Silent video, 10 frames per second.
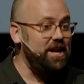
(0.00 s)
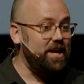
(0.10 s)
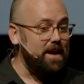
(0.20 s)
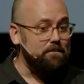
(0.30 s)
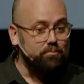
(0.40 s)
you
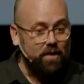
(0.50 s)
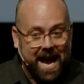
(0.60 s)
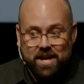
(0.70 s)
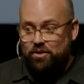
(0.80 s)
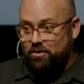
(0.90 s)
get a
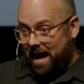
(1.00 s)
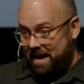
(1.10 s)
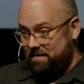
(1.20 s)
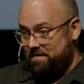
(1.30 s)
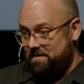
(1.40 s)
brand new life
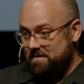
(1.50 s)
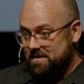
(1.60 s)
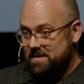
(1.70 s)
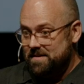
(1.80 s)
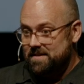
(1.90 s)

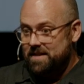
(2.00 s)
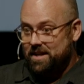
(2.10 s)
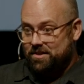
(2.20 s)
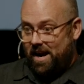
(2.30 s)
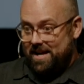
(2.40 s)
in
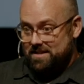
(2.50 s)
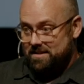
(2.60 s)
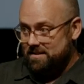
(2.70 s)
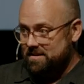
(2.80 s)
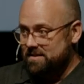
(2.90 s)
Christ,
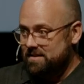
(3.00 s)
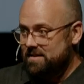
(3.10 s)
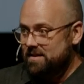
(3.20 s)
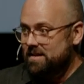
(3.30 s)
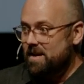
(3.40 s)

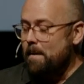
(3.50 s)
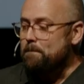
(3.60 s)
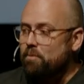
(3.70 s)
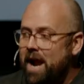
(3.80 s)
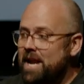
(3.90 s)
a
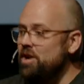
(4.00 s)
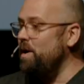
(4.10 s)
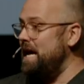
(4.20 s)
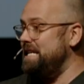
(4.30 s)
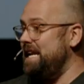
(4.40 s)
brand new
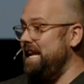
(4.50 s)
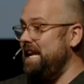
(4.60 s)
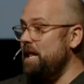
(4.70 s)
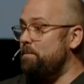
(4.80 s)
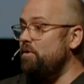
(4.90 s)
identity.
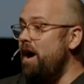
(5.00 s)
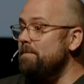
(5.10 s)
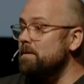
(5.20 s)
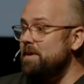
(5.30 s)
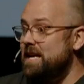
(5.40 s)
The
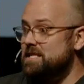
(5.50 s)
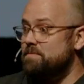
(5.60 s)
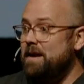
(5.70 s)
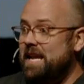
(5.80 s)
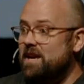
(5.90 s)
problem is,
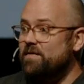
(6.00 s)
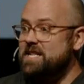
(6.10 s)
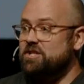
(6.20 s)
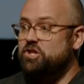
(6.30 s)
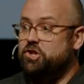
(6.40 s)
many of us
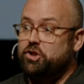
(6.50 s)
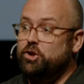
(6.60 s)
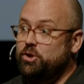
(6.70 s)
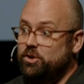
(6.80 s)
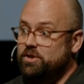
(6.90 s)

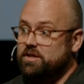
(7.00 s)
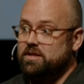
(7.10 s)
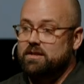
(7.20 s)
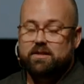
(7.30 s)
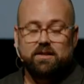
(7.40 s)
choose
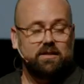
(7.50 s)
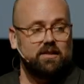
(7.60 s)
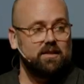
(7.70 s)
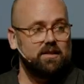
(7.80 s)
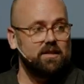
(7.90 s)

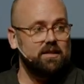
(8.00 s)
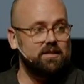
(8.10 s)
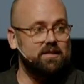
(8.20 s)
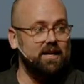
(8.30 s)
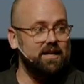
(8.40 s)

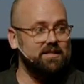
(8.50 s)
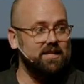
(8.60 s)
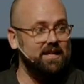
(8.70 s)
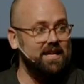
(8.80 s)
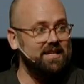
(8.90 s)
to, to
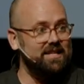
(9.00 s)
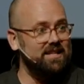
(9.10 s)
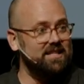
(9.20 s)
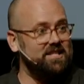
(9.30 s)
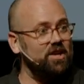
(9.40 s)

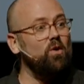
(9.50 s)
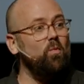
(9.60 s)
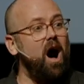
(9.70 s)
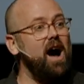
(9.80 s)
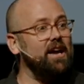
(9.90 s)
still
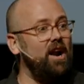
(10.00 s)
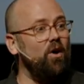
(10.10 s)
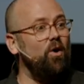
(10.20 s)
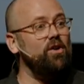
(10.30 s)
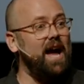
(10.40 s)
walk in our
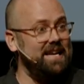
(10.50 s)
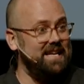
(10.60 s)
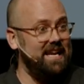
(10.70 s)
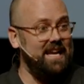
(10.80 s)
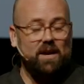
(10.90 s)
old
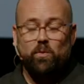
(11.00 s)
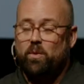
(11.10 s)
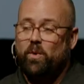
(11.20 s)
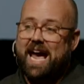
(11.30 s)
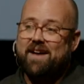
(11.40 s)
identity when
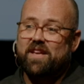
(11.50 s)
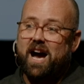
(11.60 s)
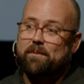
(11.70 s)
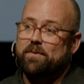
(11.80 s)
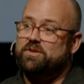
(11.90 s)
we have the
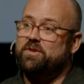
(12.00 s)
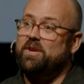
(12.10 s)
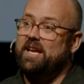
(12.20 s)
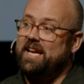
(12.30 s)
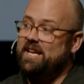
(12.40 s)

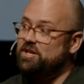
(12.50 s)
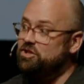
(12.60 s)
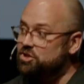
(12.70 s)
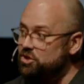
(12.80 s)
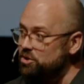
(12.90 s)
opportunity to
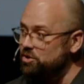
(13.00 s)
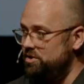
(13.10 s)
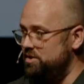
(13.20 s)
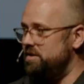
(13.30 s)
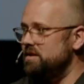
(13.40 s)
choose